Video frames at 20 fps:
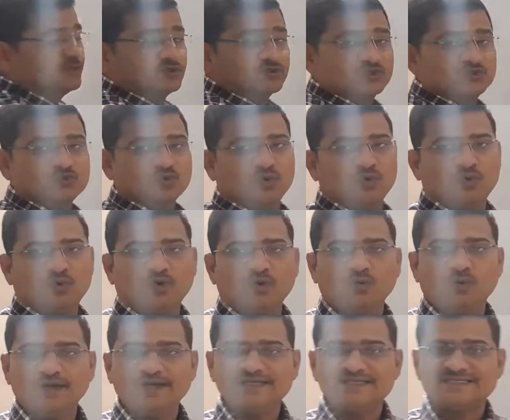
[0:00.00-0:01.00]
So
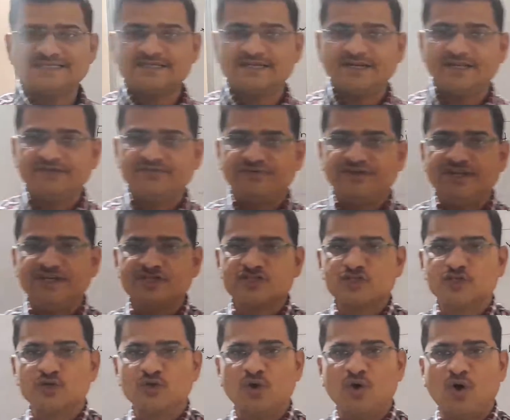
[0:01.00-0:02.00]
what is the
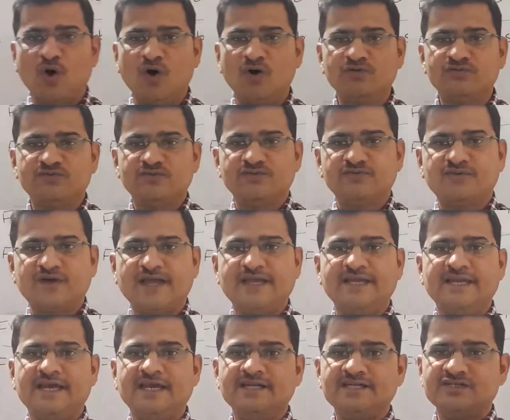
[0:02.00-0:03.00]
definition of
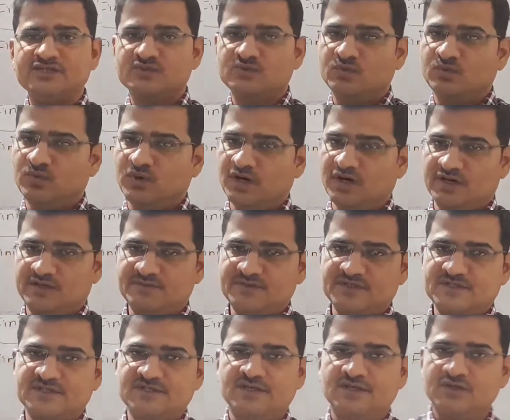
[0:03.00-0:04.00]
finite
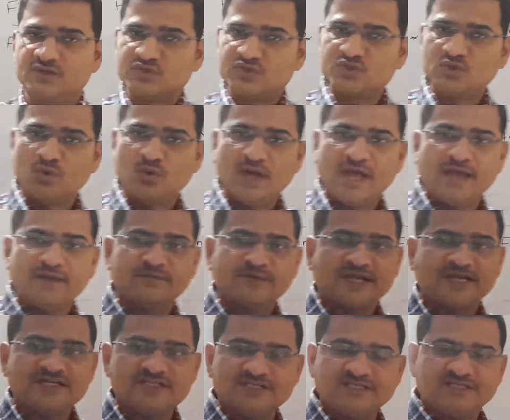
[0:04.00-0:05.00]
verbs? So I am
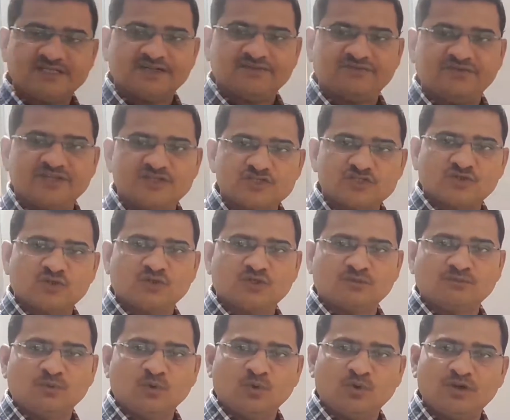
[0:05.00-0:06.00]
writing the definition on
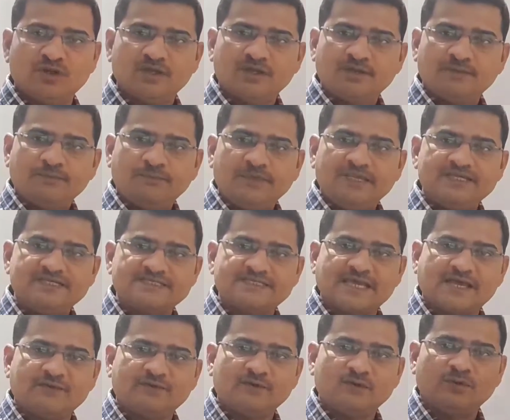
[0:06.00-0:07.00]
the board. Please
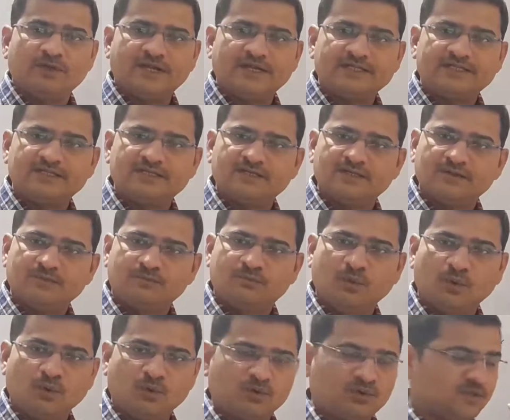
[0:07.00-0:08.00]
have a look at the
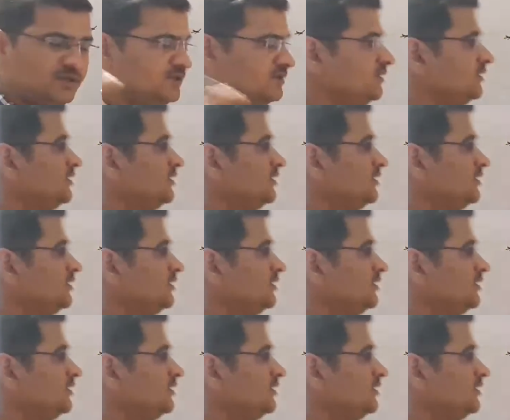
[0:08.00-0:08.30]
board.